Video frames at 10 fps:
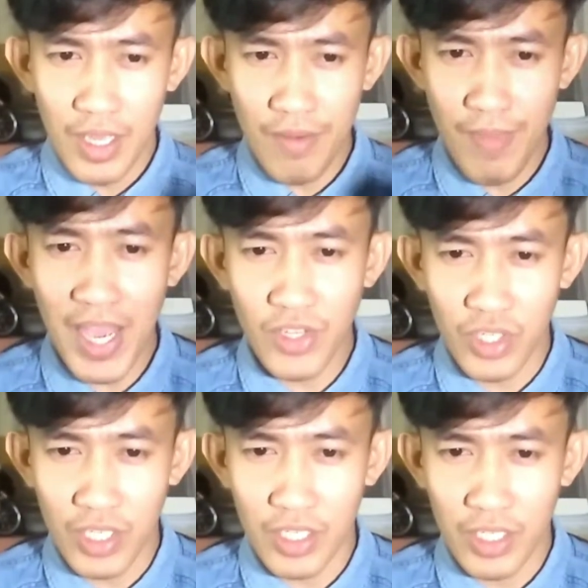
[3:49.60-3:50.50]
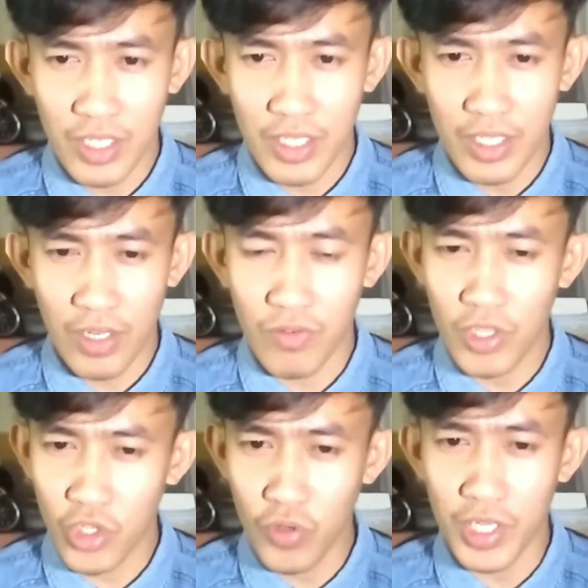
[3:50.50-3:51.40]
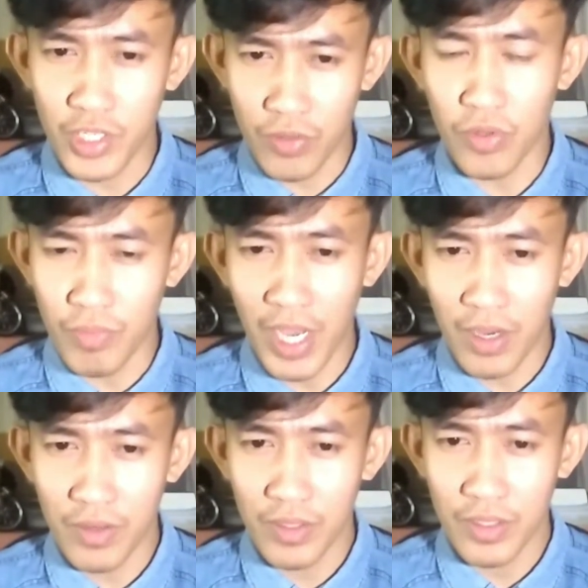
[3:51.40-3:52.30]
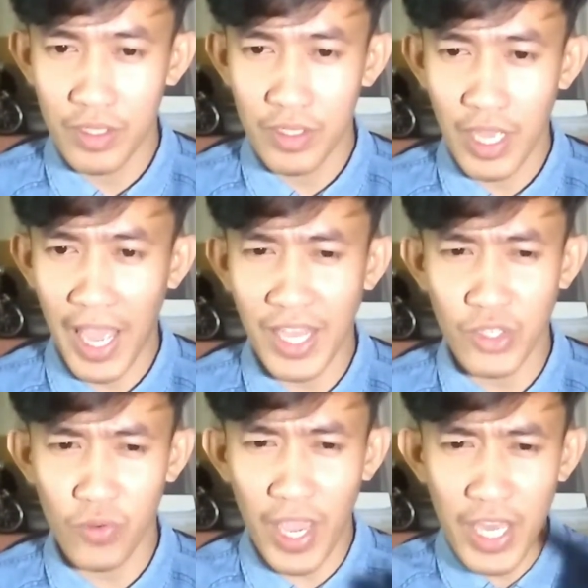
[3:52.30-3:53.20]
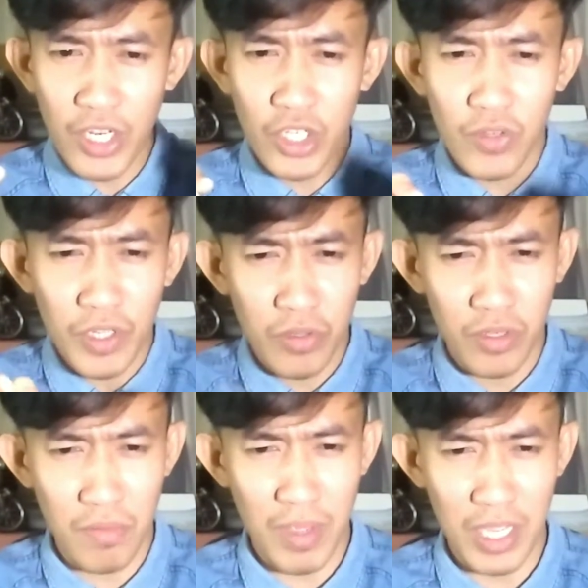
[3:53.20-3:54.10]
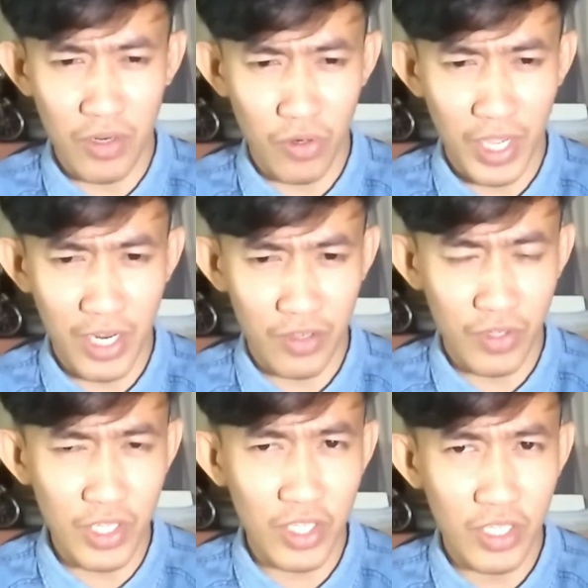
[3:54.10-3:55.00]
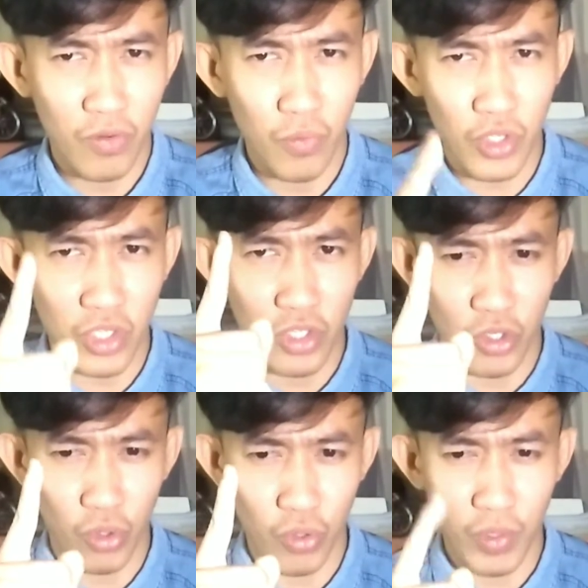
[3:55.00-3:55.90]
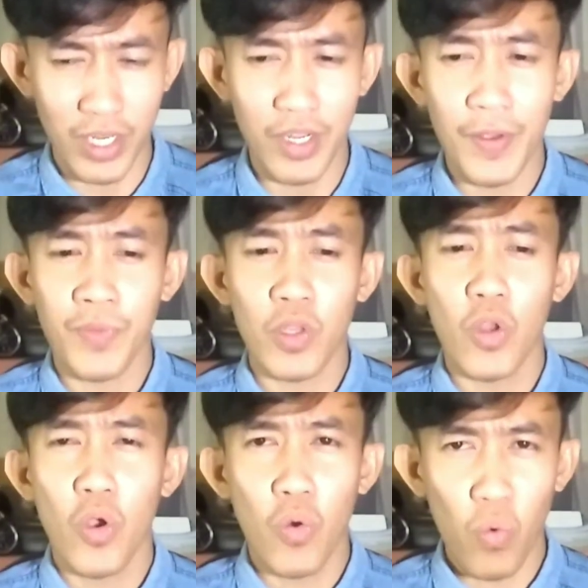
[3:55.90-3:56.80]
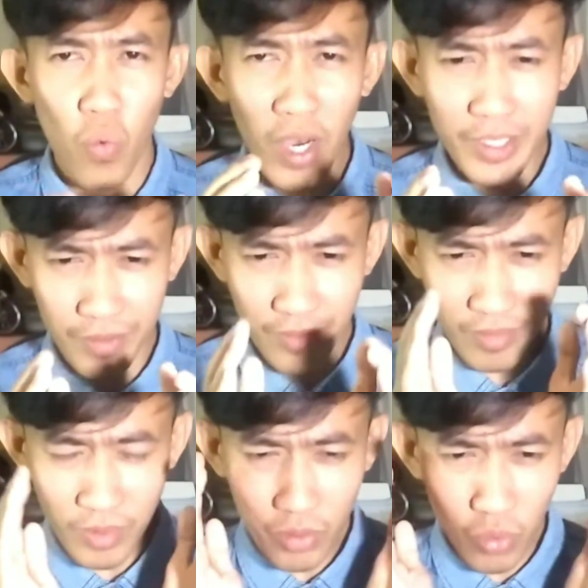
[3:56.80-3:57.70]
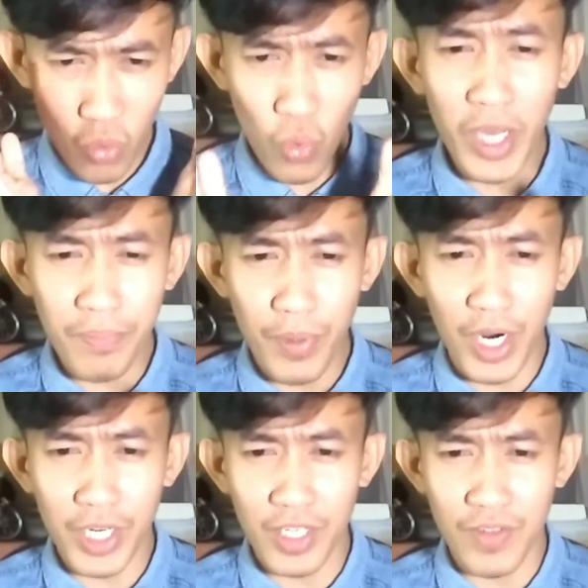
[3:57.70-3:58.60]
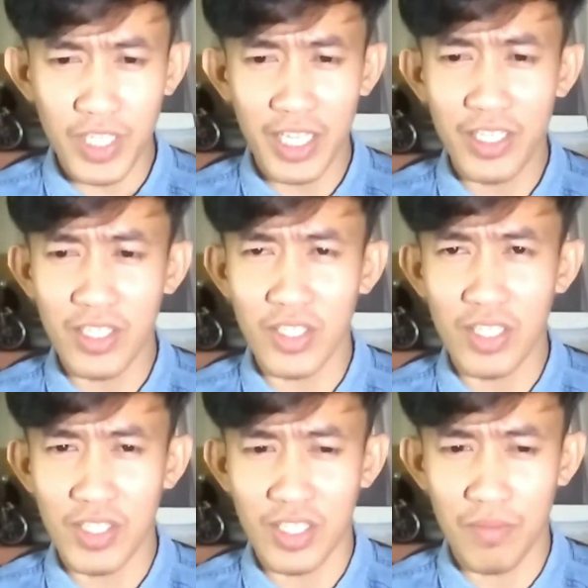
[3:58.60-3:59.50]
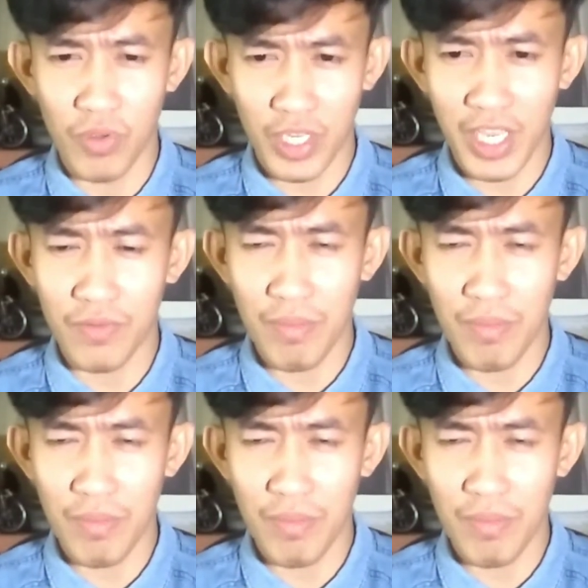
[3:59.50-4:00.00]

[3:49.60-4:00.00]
imagine now that you're in the room now. As you enter into the main door entrance, which is the door one, what part of skeletal system you can